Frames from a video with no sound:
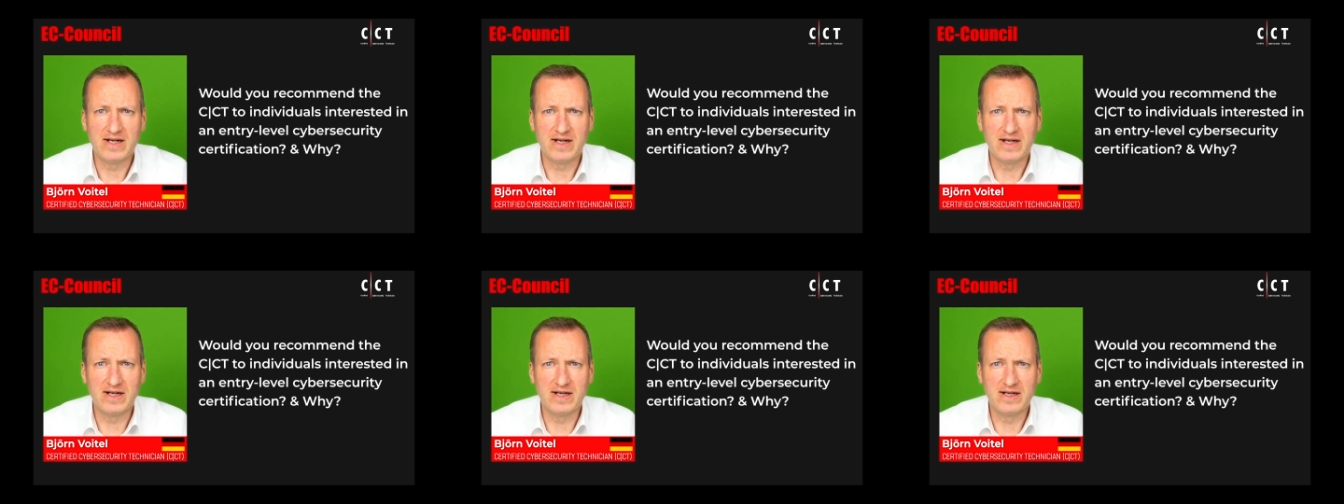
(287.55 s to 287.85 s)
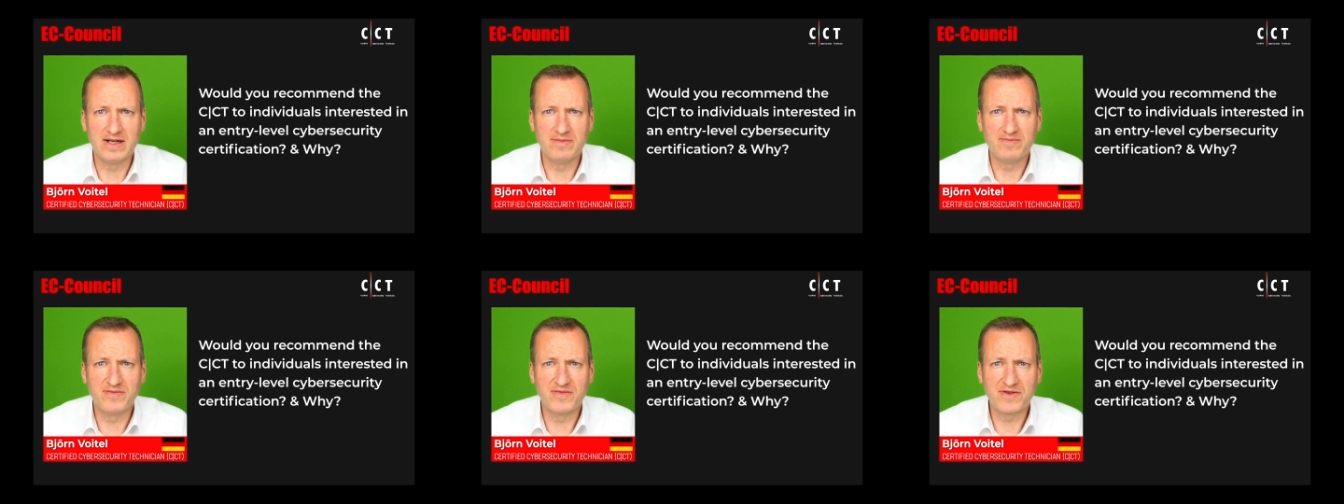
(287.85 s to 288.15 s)

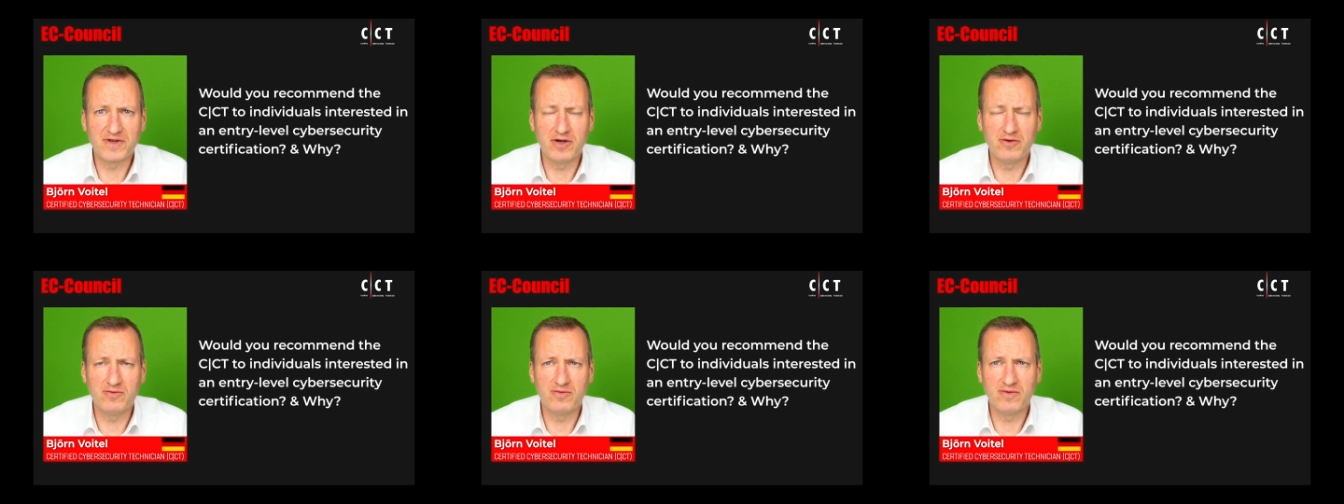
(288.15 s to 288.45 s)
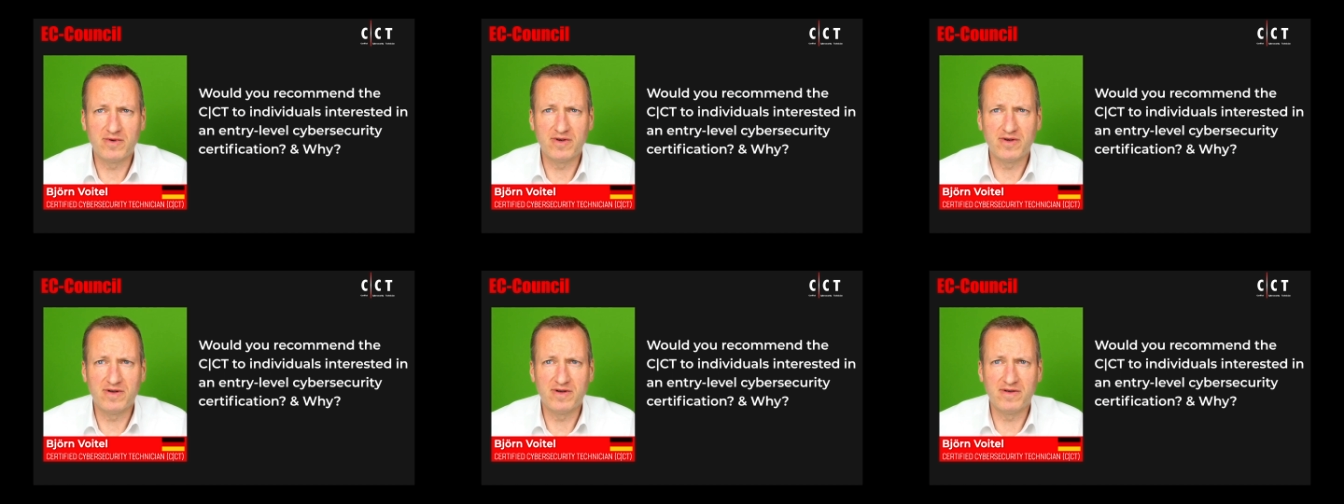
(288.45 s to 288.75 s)
Um, so
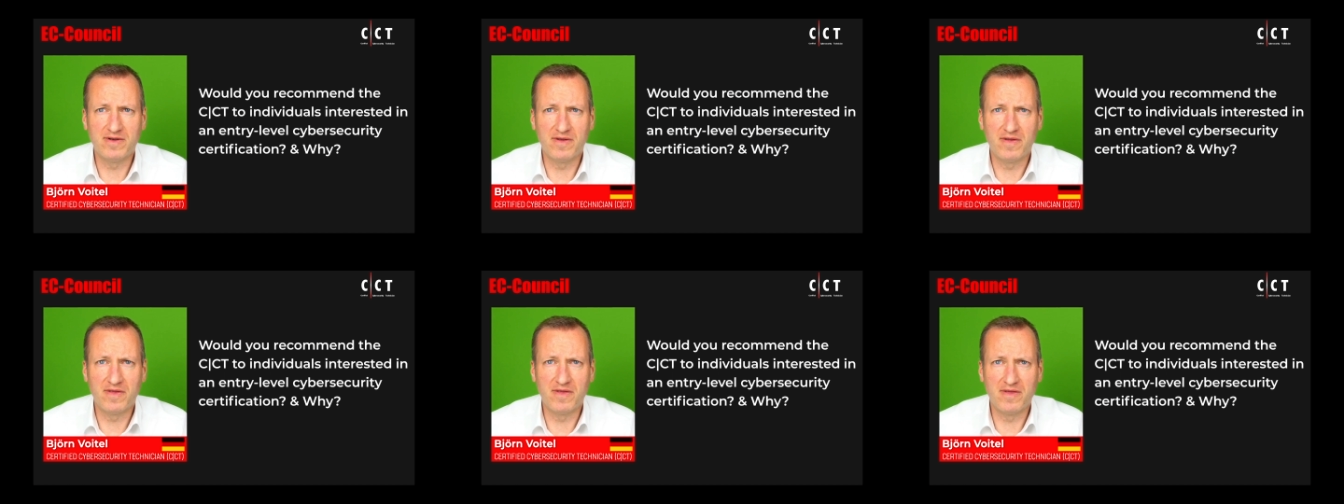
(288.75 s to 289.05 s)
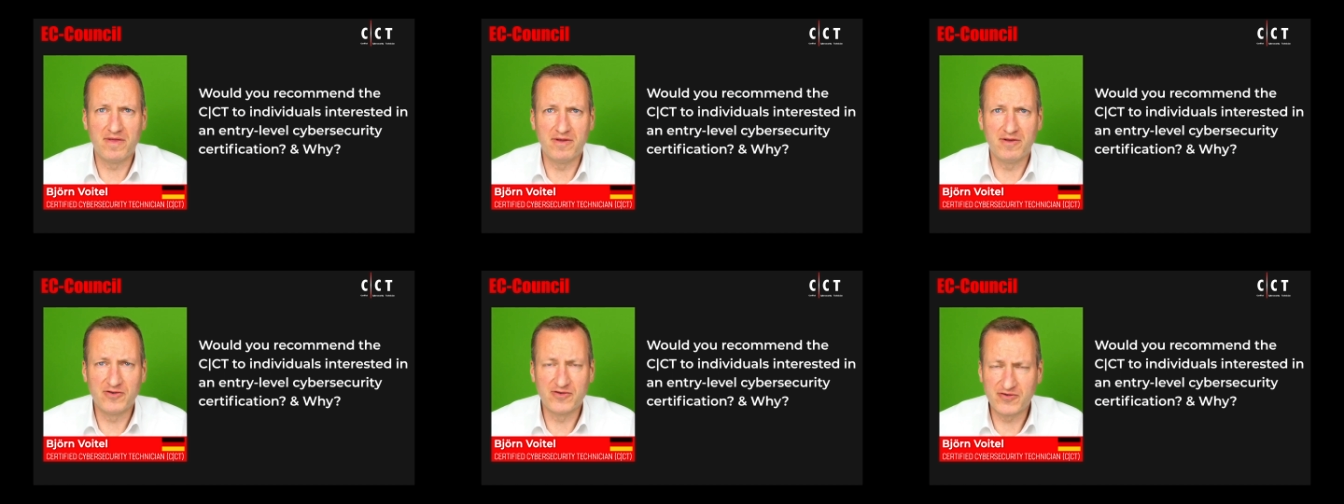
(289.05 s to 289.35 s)

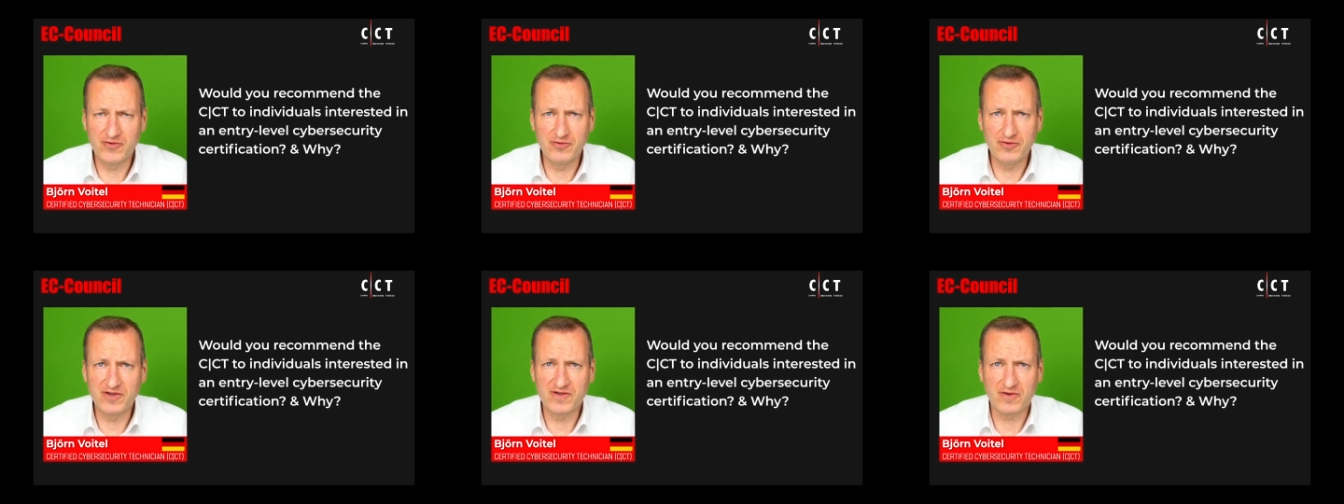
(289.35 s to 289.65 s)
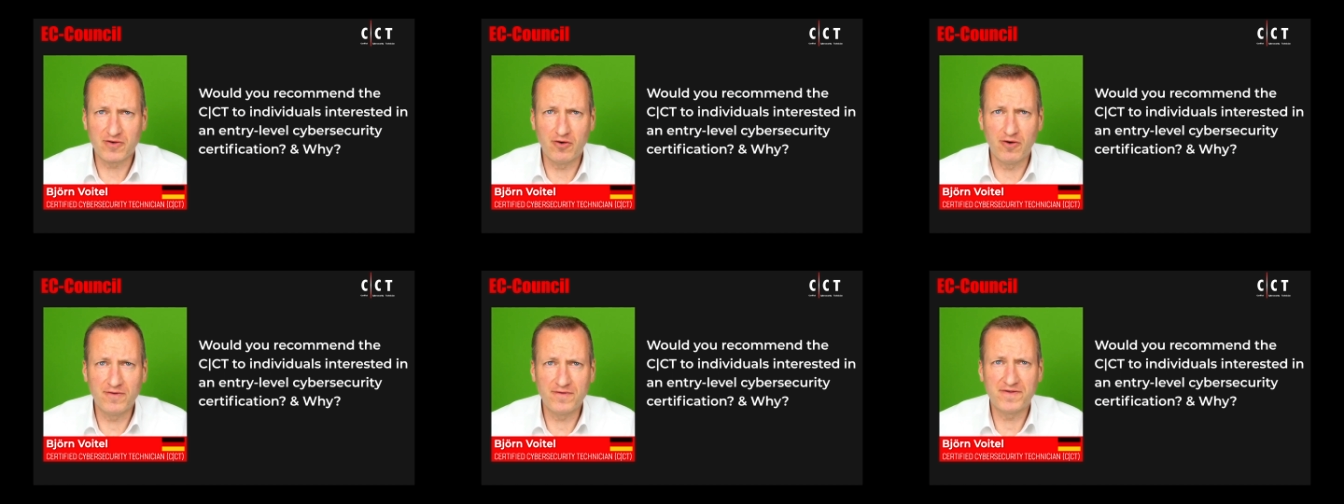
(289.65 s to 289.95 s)
students
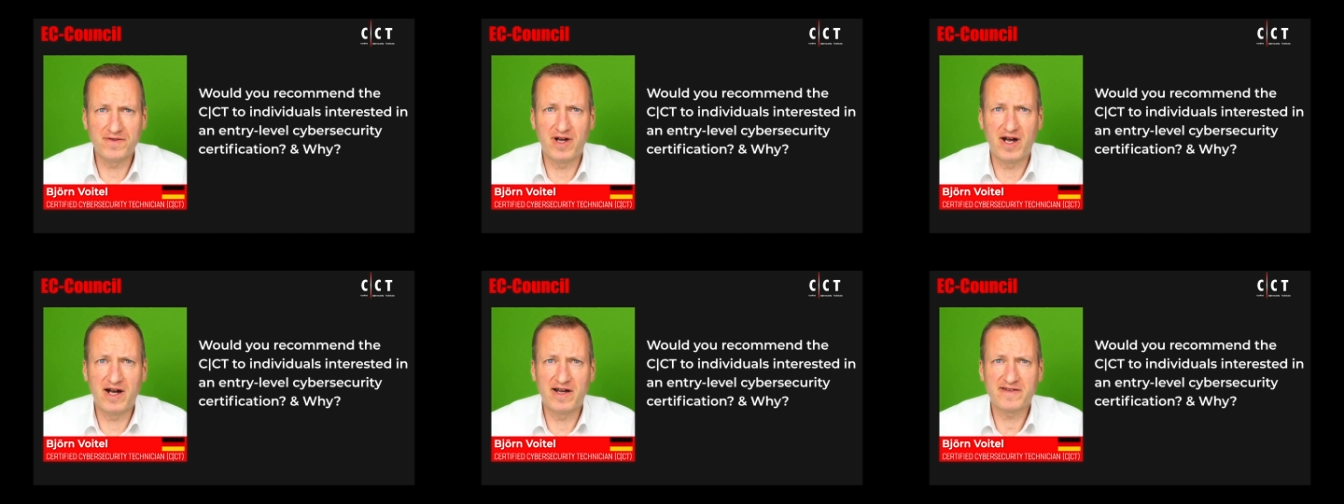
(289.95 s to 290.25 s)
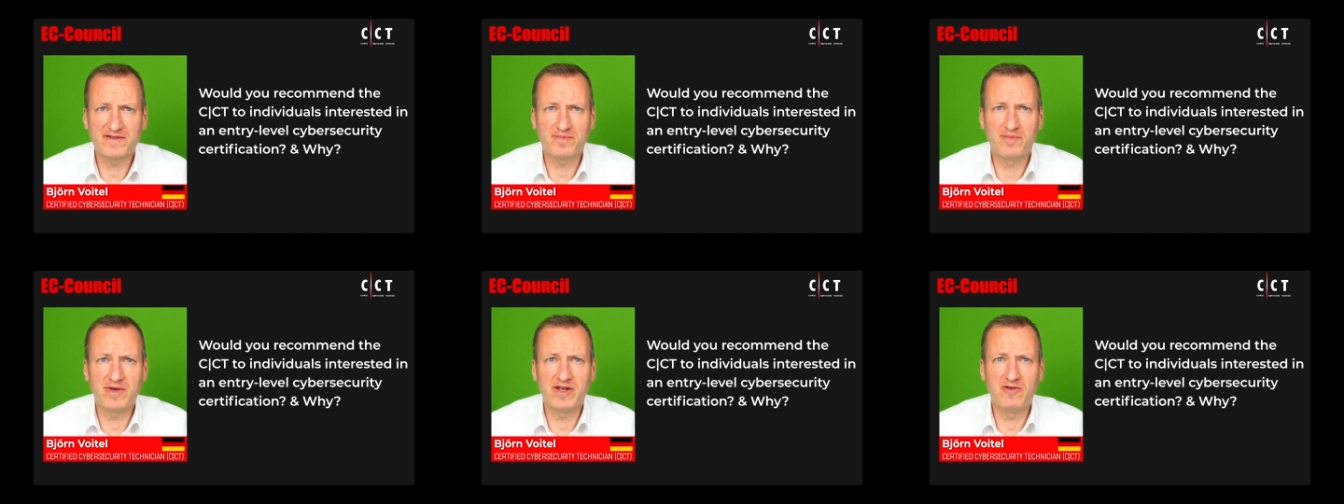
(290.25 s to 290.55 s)
often
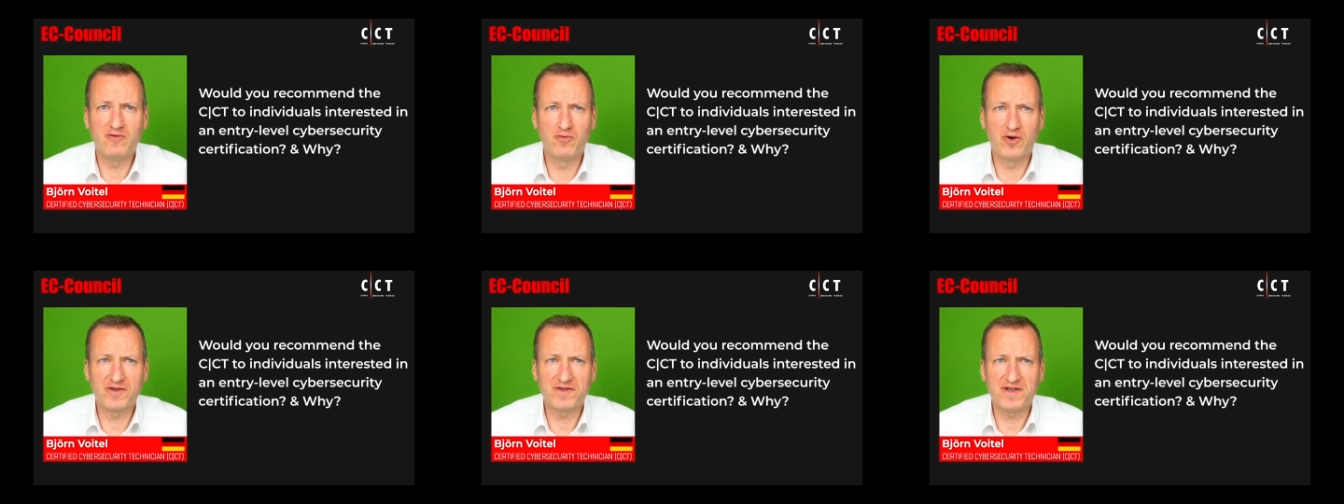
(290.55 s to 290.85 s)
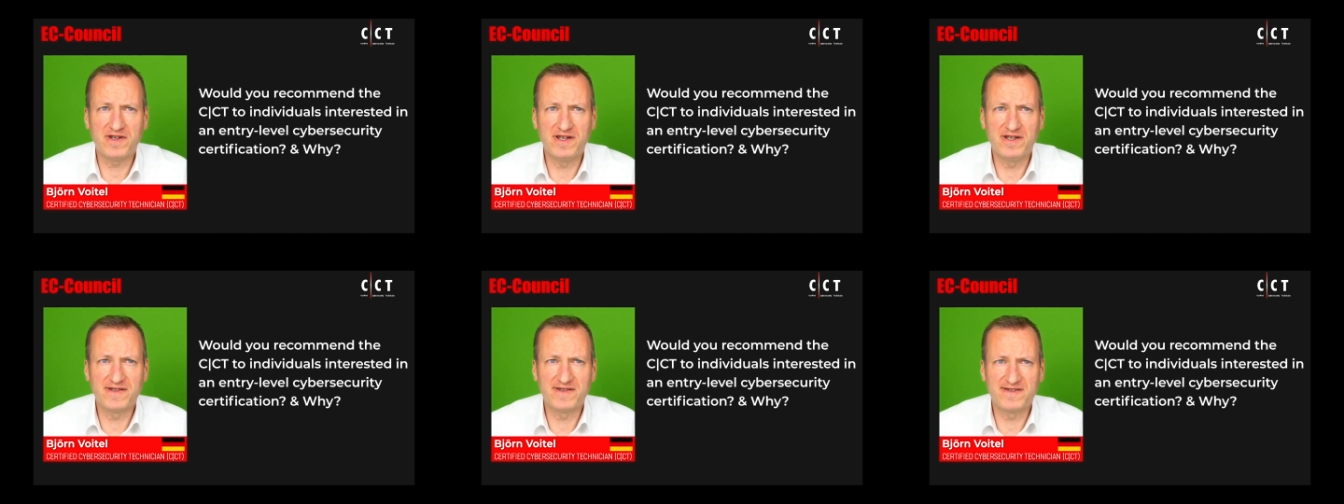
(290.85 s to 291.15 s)
ask me
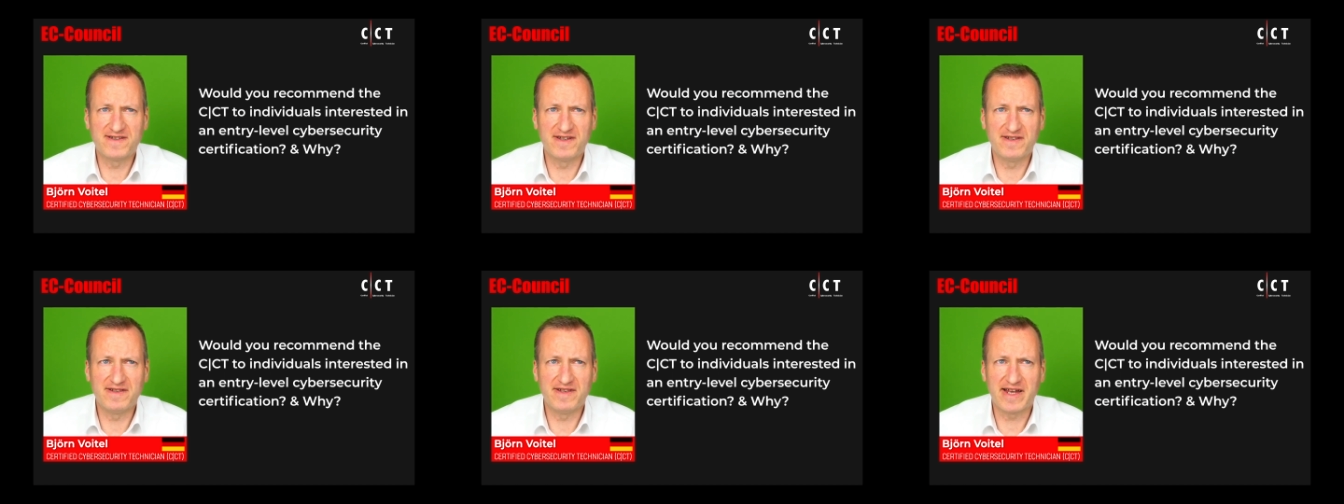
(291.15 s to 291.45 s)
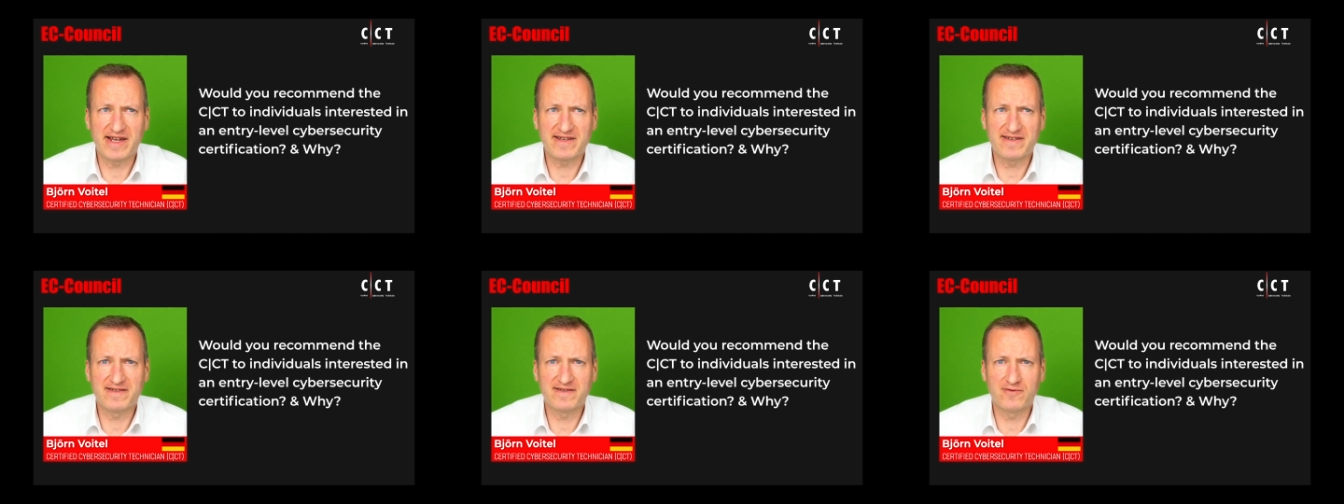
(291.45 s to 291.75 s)
what is the
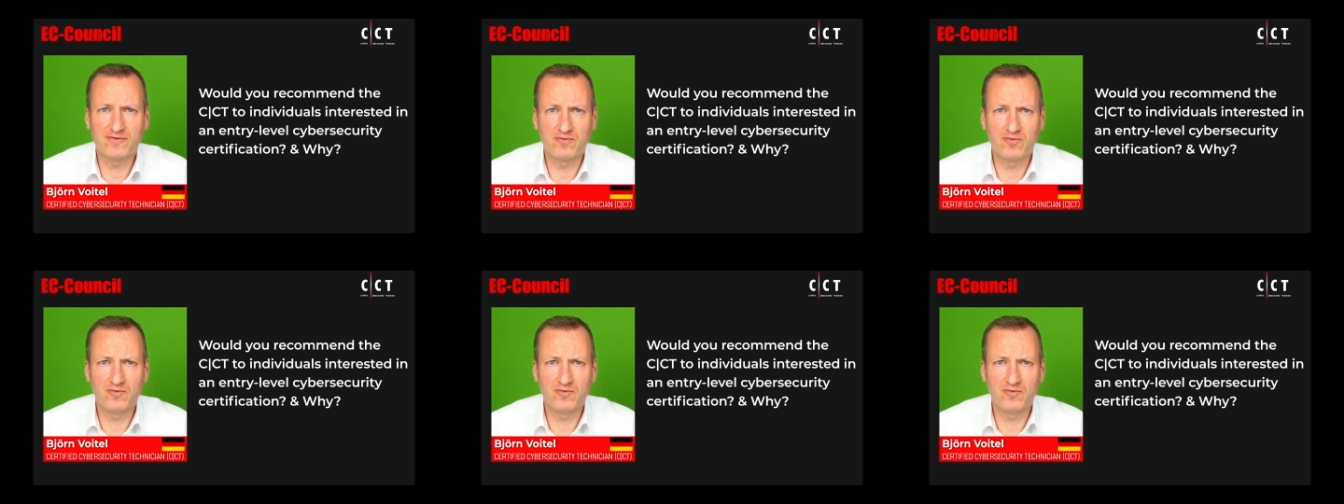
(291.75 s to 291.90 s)
next